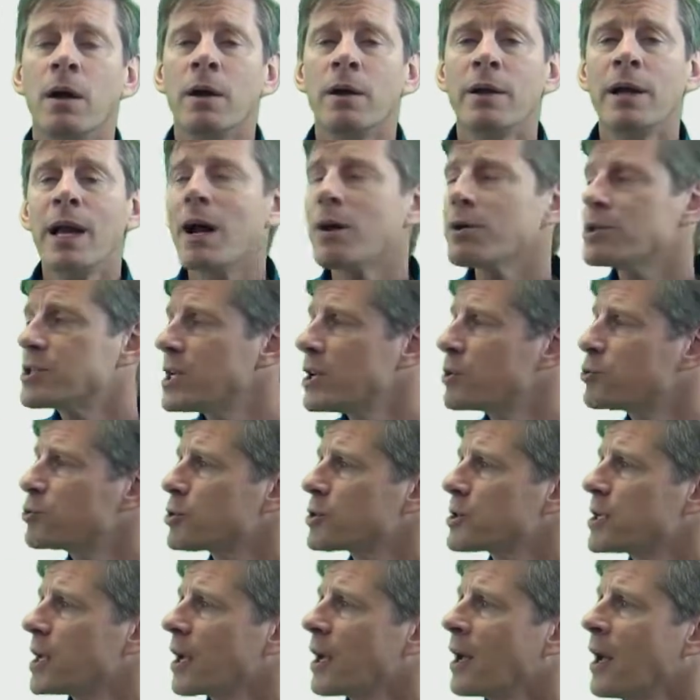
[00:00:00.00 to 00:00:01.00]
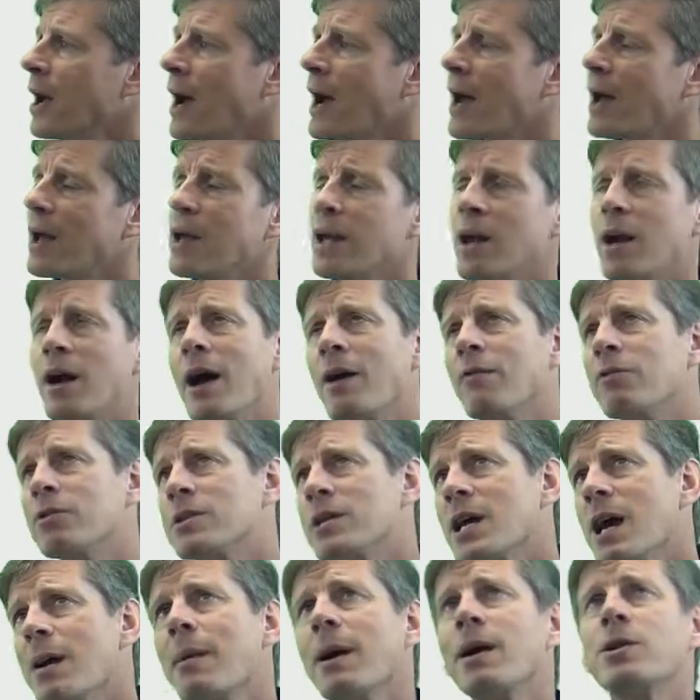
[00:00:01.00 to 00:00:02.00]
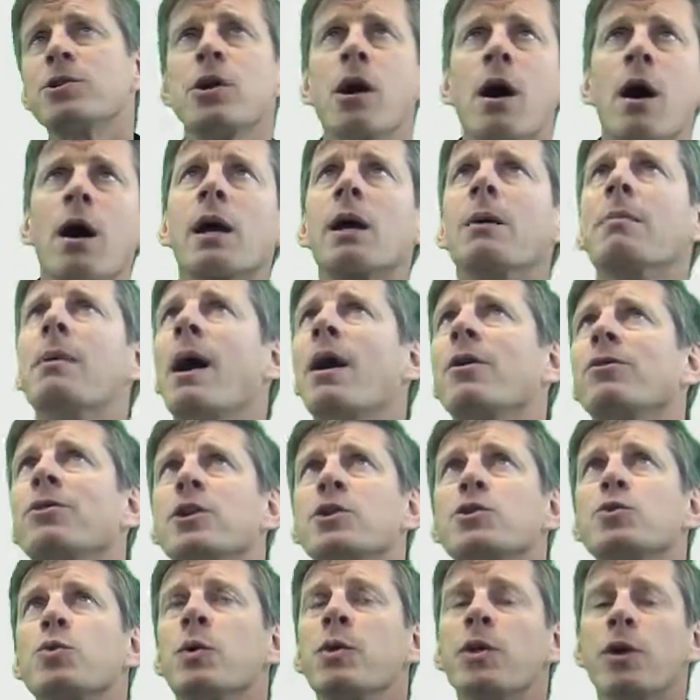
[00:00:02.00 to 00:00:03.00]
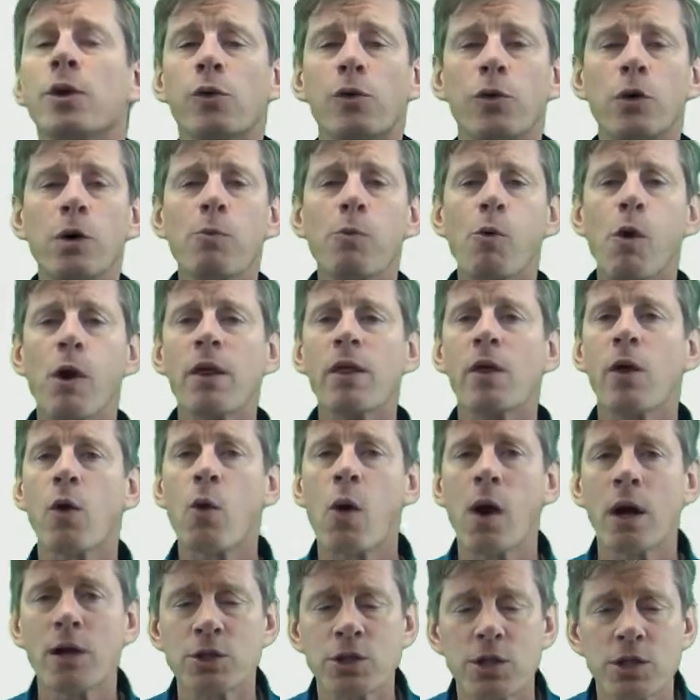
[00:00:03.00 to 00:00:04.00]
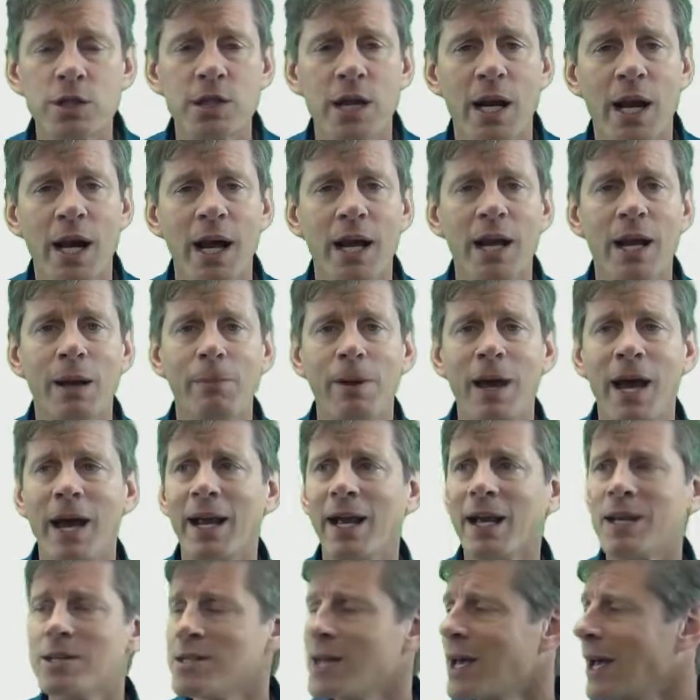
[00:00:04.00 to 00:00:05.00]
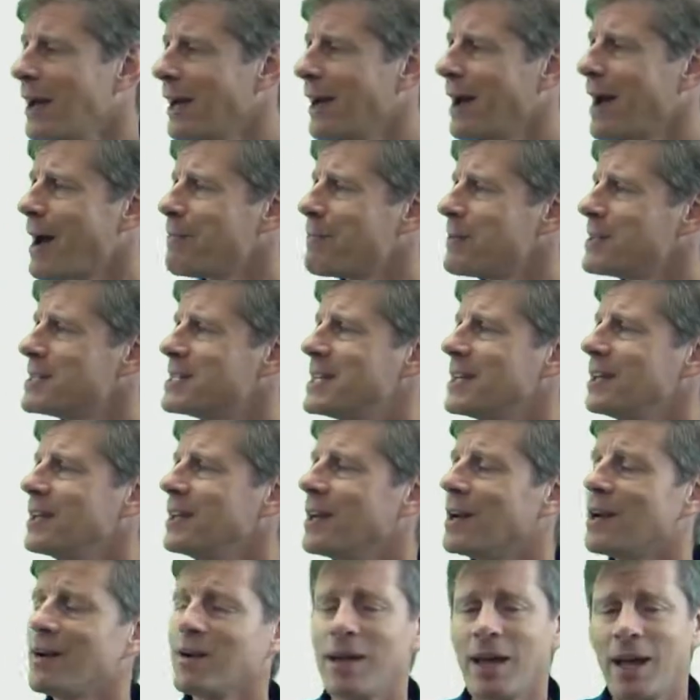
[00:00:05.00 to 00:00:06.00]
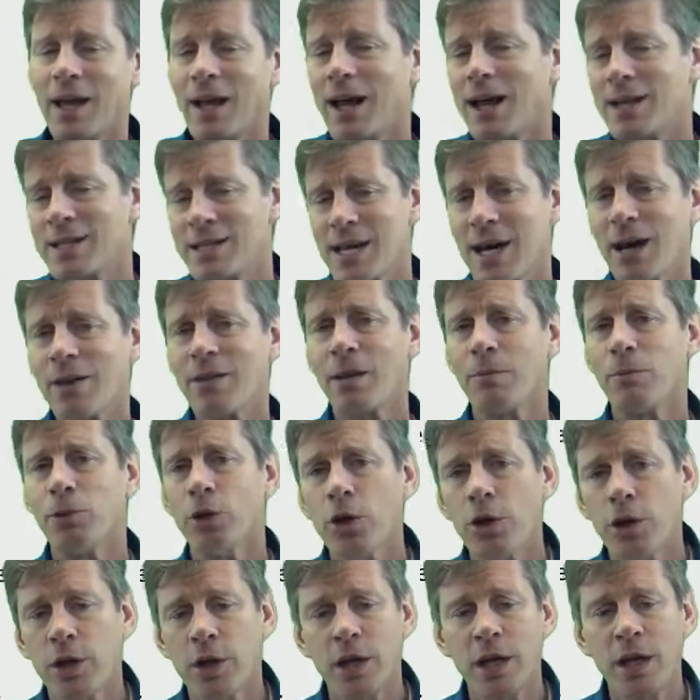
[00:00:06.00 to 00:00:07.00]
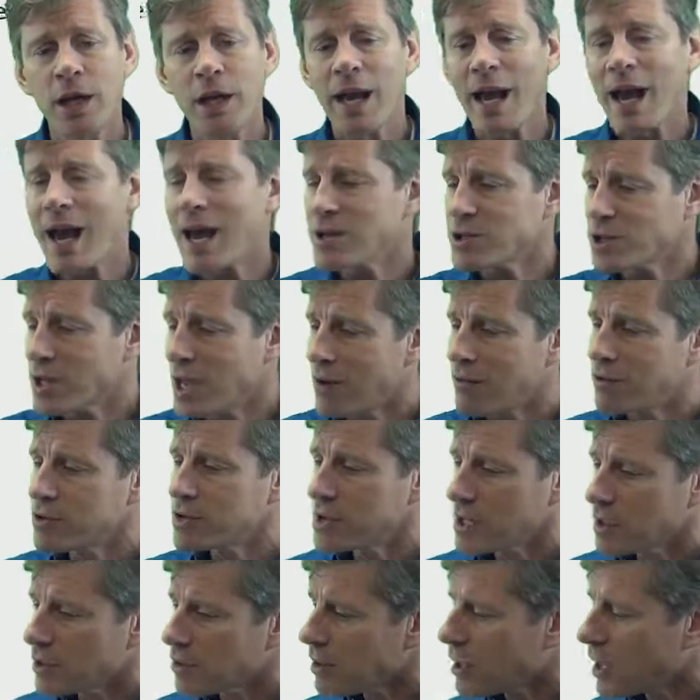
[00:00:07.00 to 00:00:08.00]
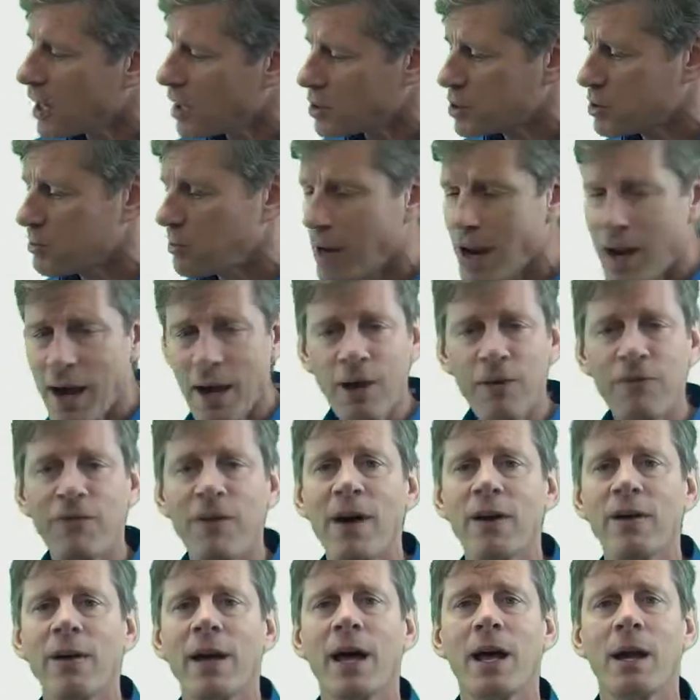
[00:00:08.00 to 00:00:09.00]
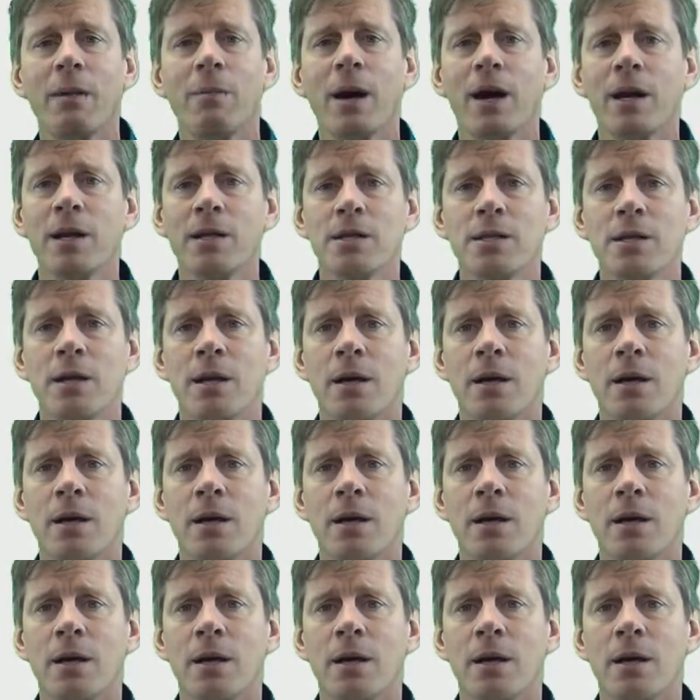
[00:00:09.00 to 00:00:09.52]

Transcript: Now, it's interesting. Every time I talk about this with a group, one of the questions that I end up getting is, and I tell them, look, you need to ask every single customer how you found out about us.